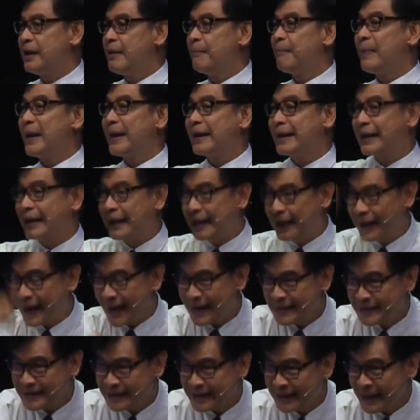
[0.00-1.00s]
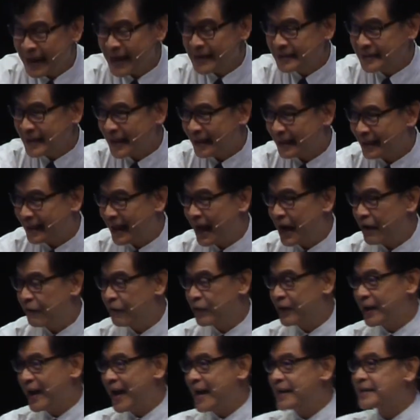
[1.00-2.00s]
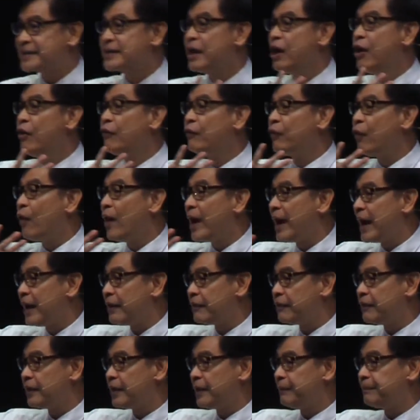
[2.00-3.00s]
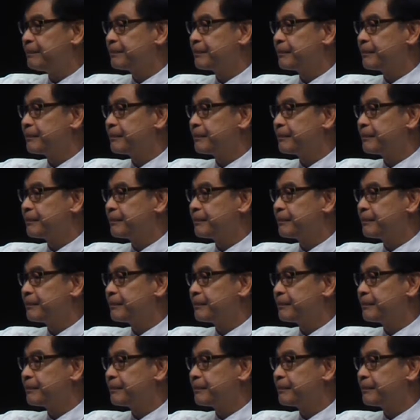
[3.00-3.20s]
by cleansing us and covering us forever.